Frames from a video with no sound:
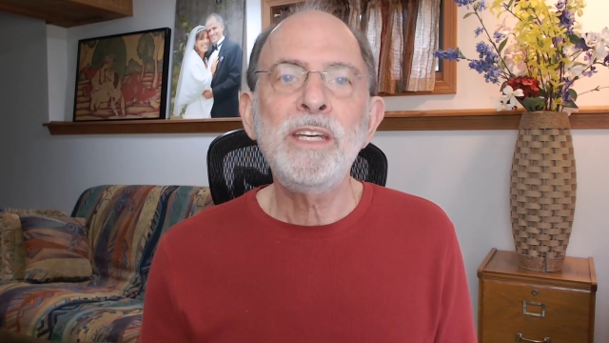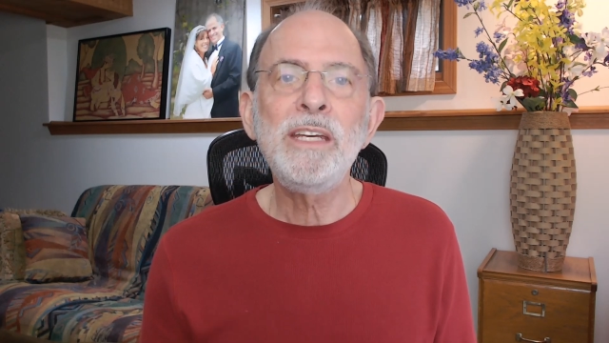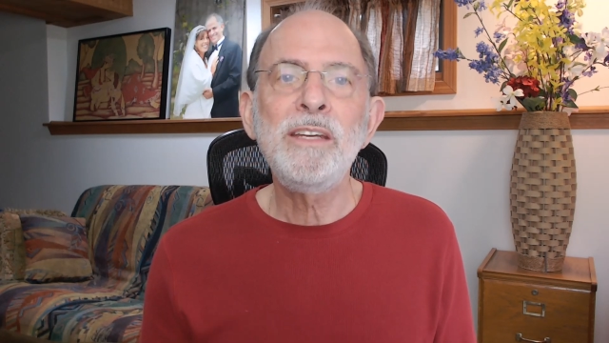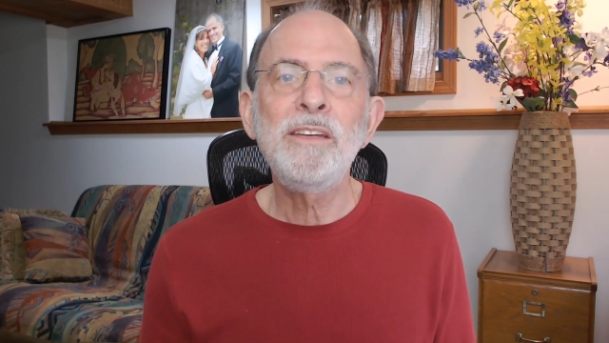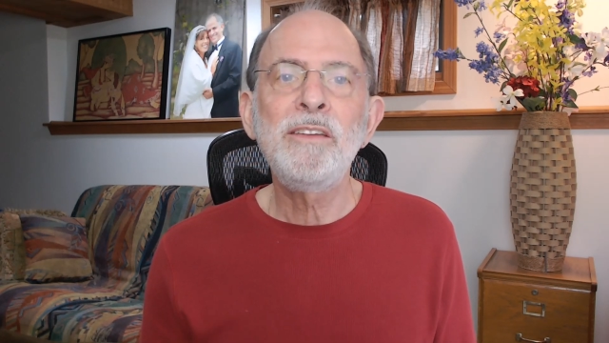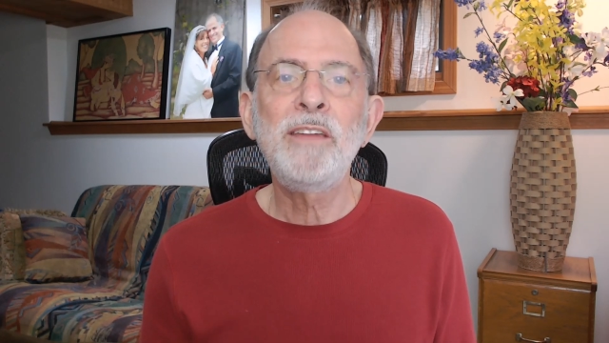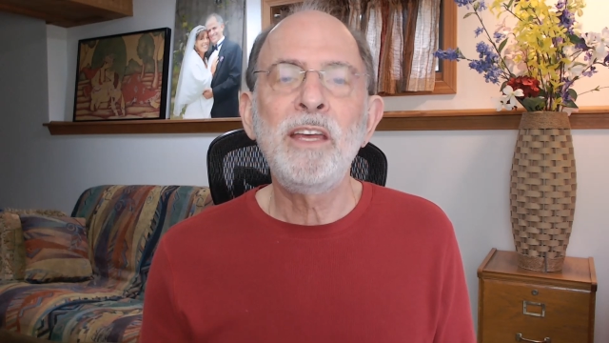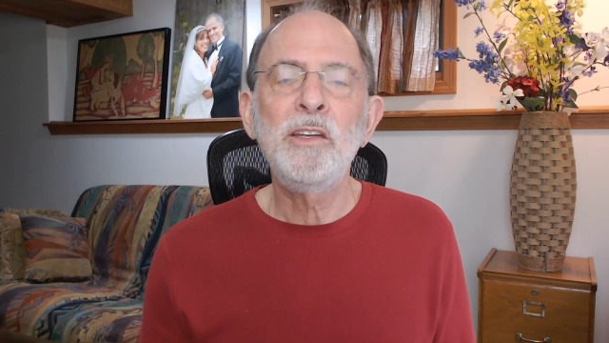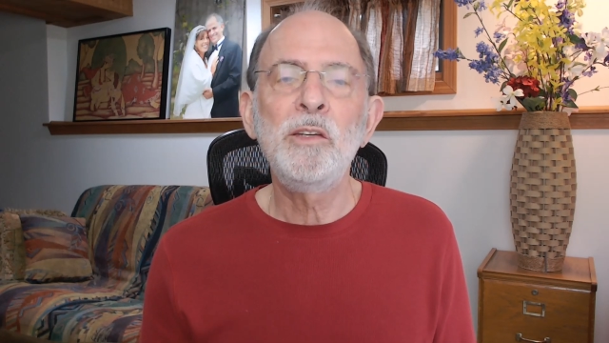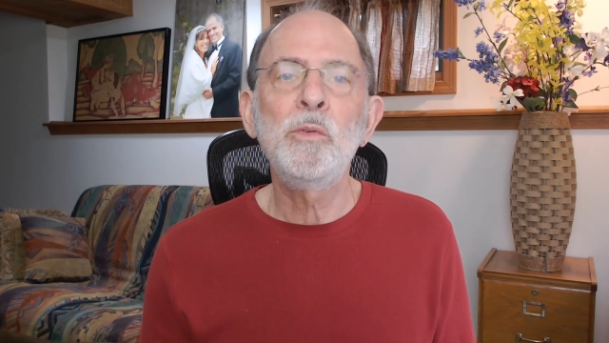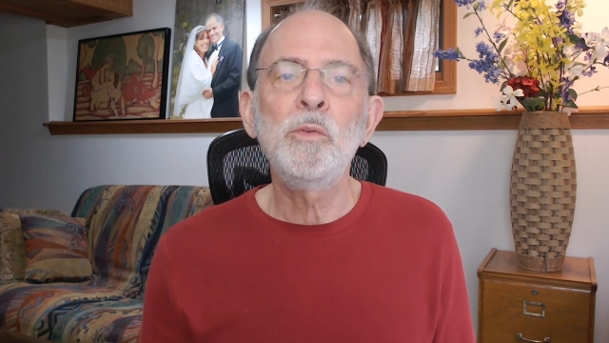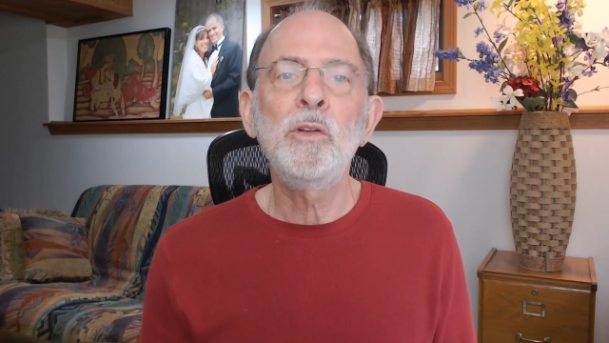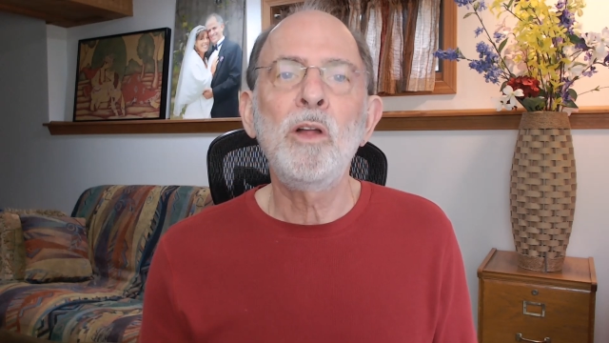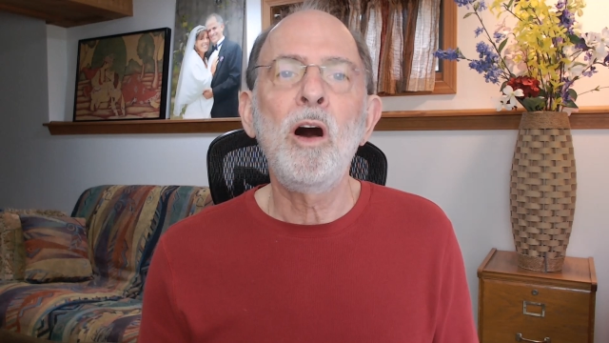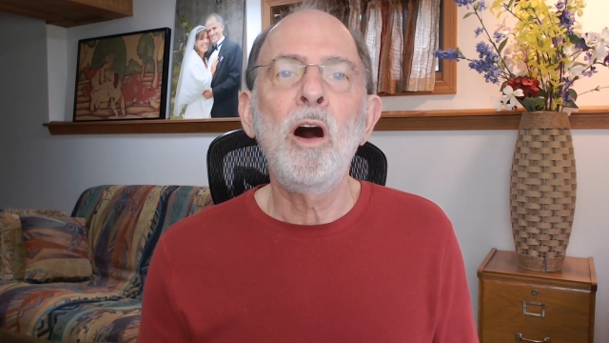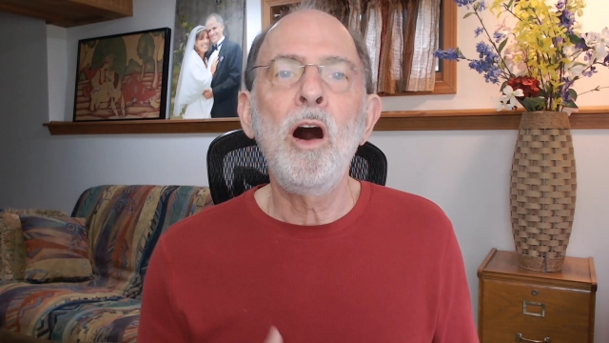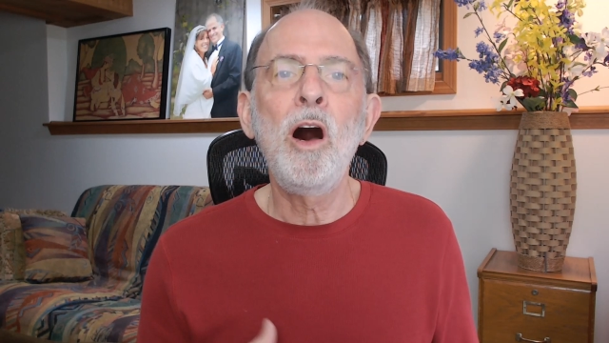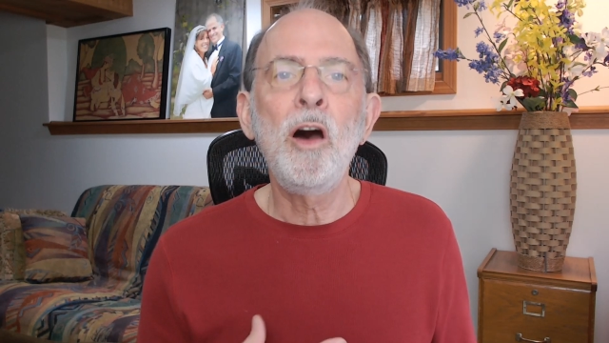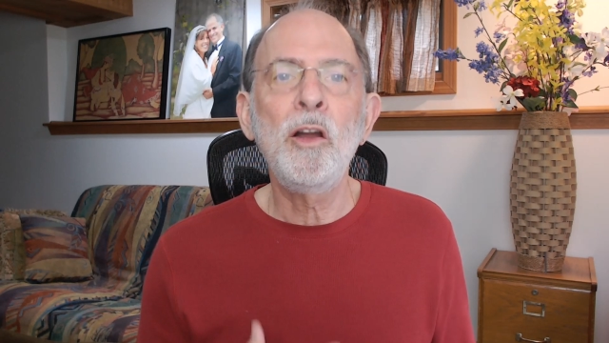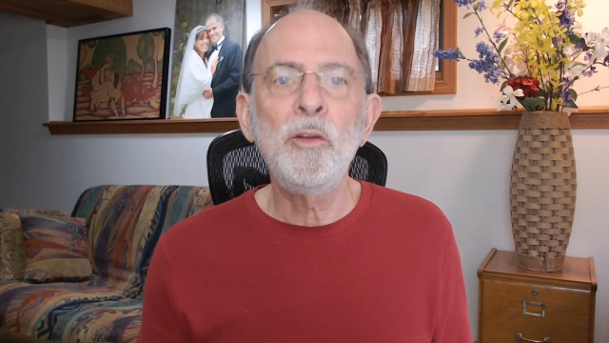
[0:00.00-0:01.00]
is that you will
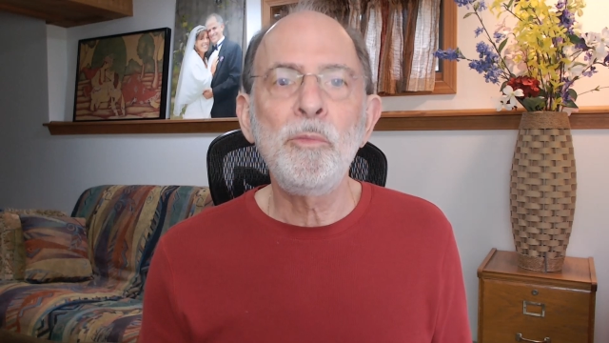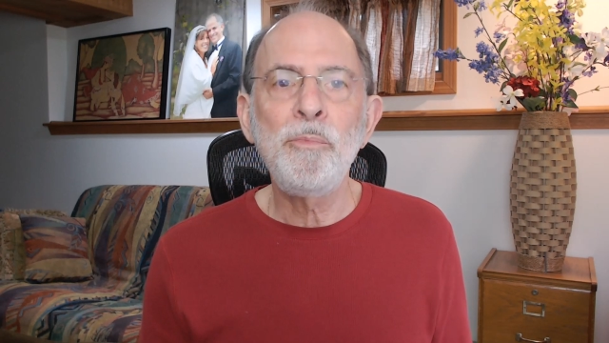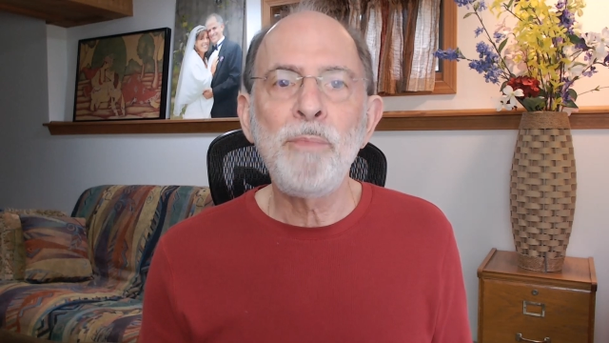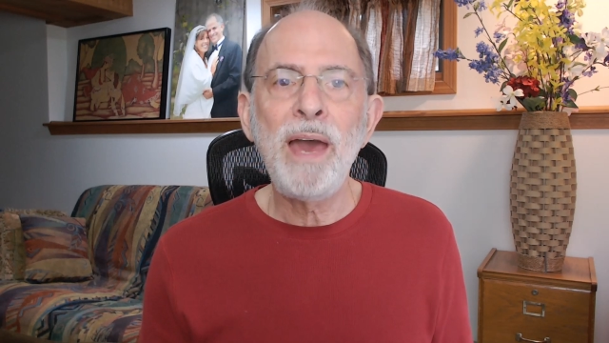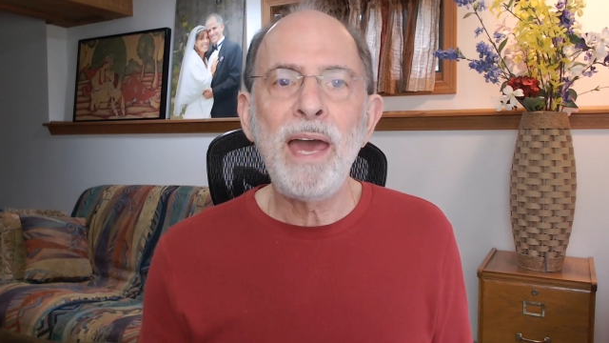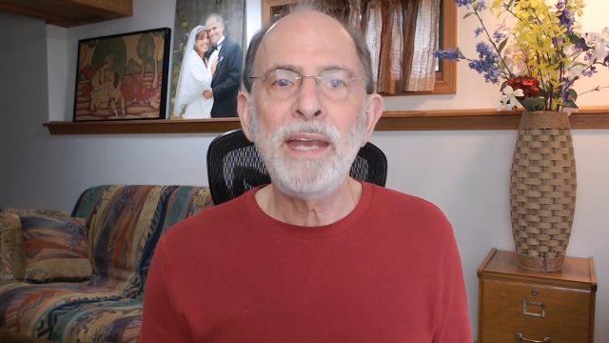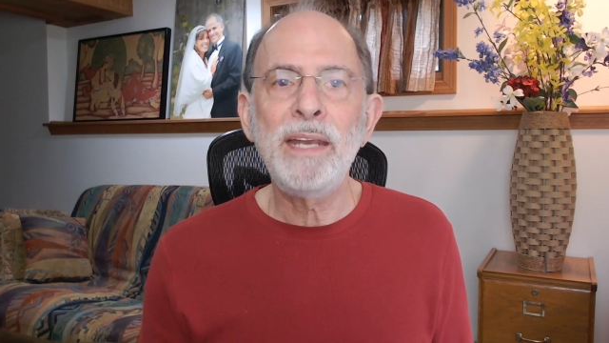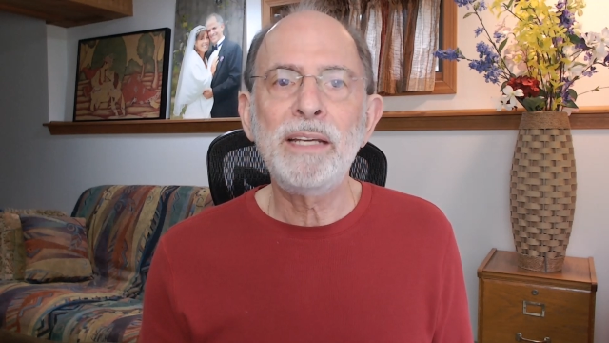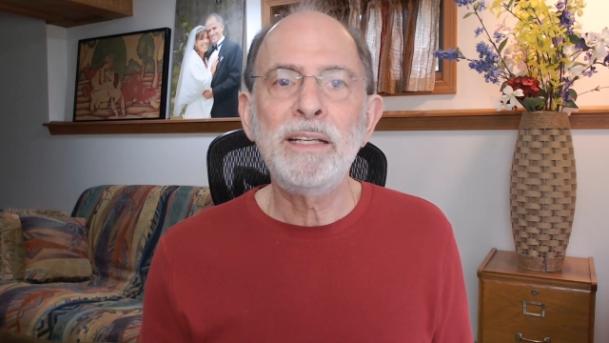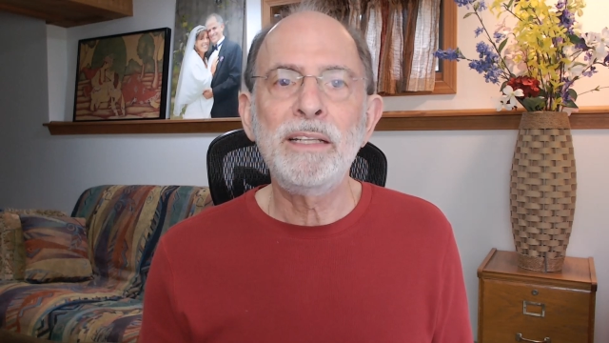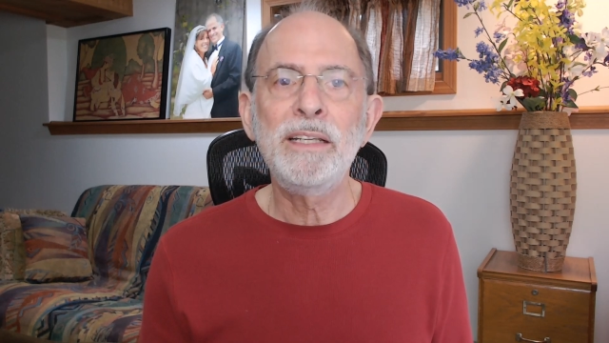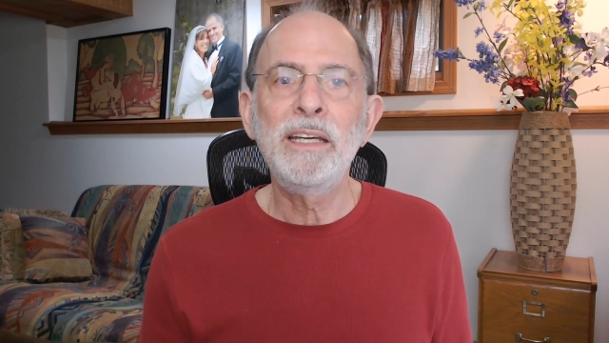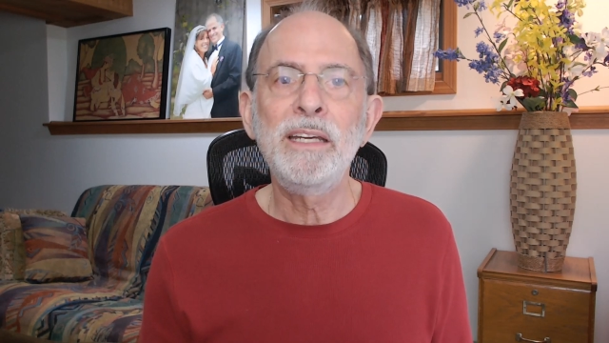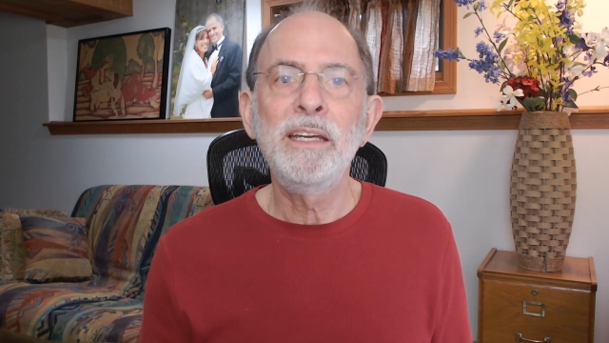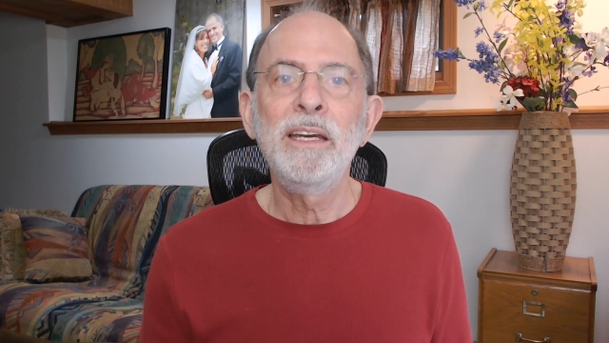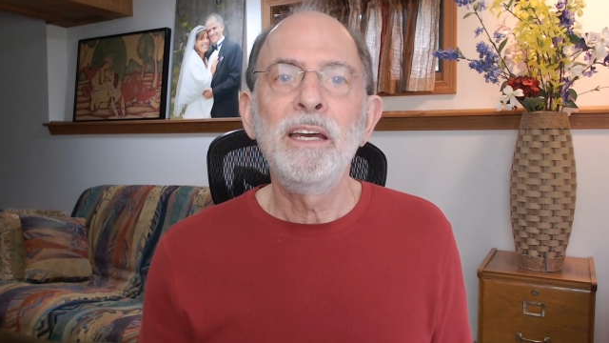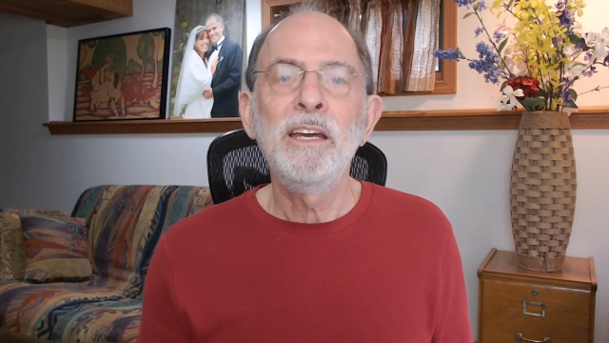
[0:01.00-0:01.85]
automatically